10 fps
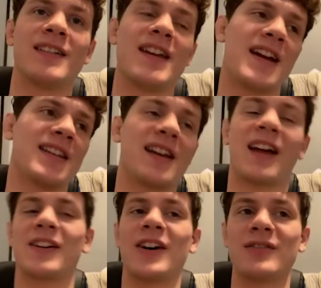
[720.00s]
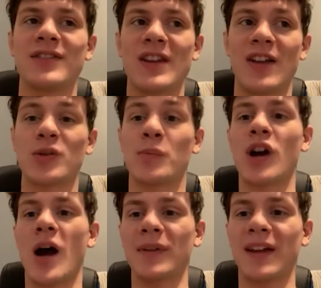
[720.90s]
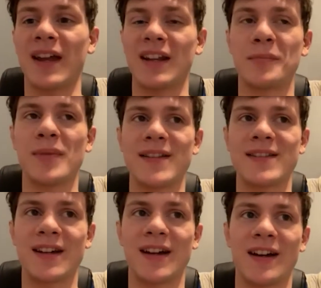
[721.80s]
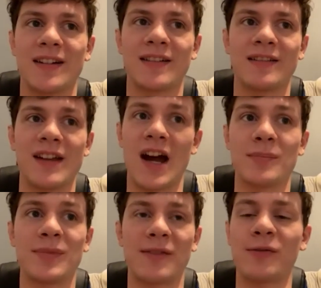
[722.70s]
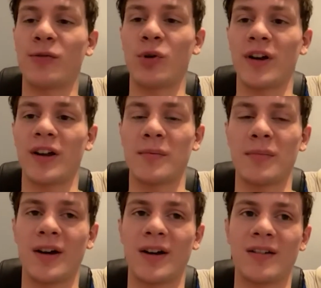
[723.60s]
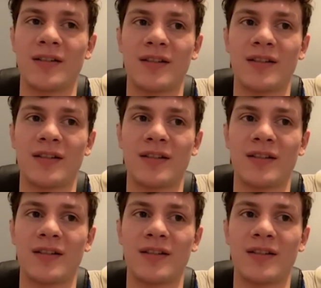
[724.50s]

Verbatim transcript: yeah, I don't know. It's not super complicated, but, uh, yeah, thankful for him, uh,